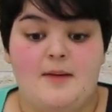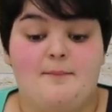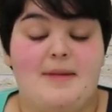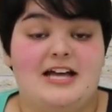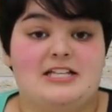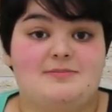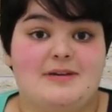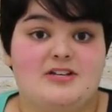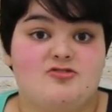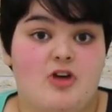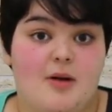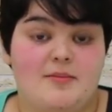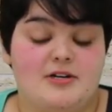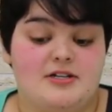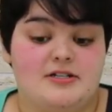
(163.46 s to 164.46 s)
Mass
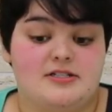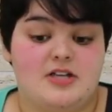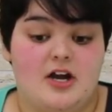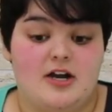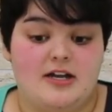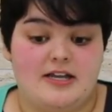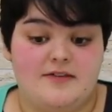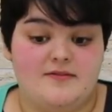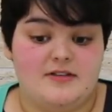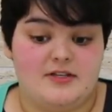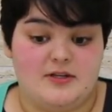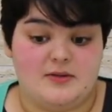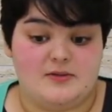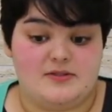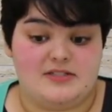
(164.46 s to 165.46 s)
spectrometers are even
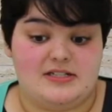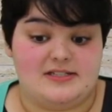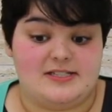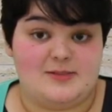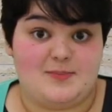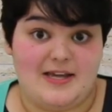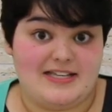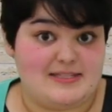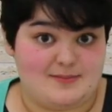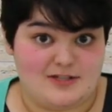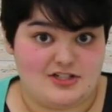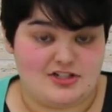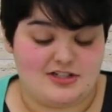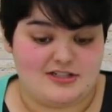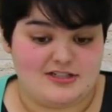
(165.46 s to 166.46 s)
used in space
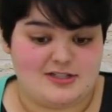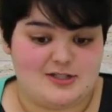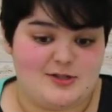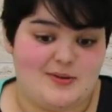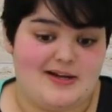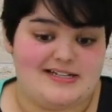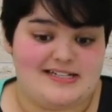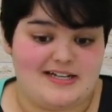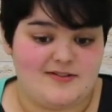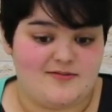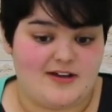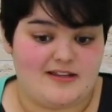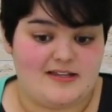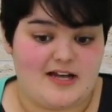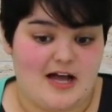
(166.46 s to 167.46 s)
missions to
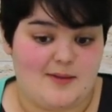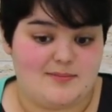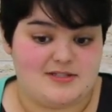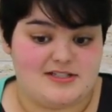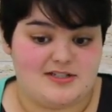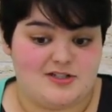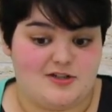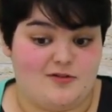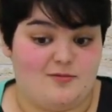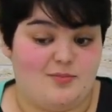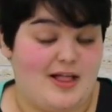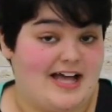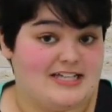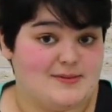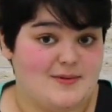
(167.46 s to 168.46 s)
identify the composition of
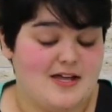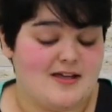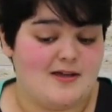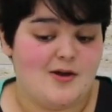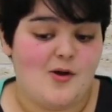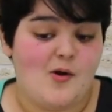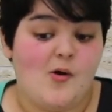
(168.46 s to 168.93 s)
plasma